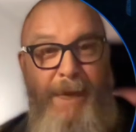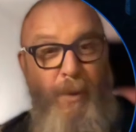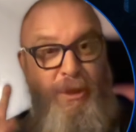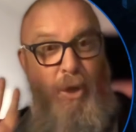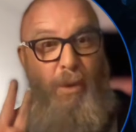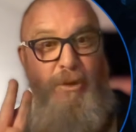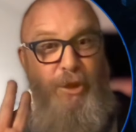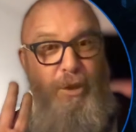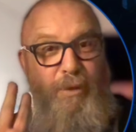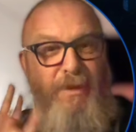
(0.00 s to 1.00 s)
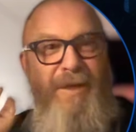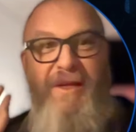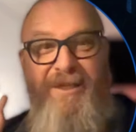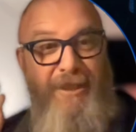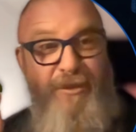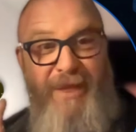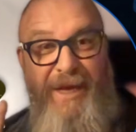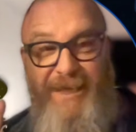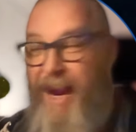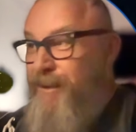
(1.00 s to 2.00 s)
We told you. Did you take
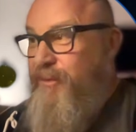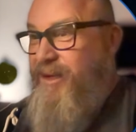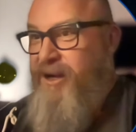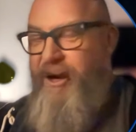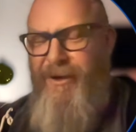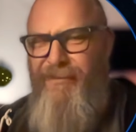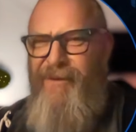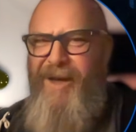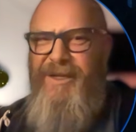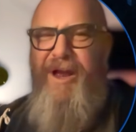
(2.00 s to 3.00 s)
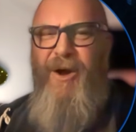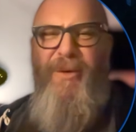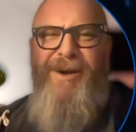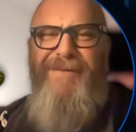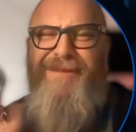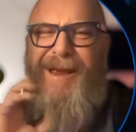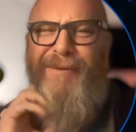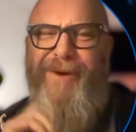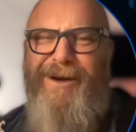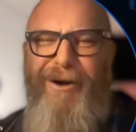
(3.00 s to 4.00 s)
time to read the article? Fuck no. We don't have time to
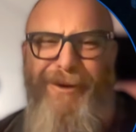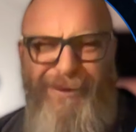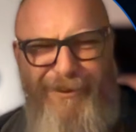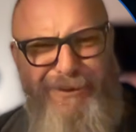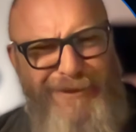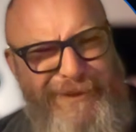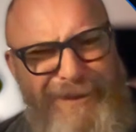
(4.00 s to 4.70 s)
read articles.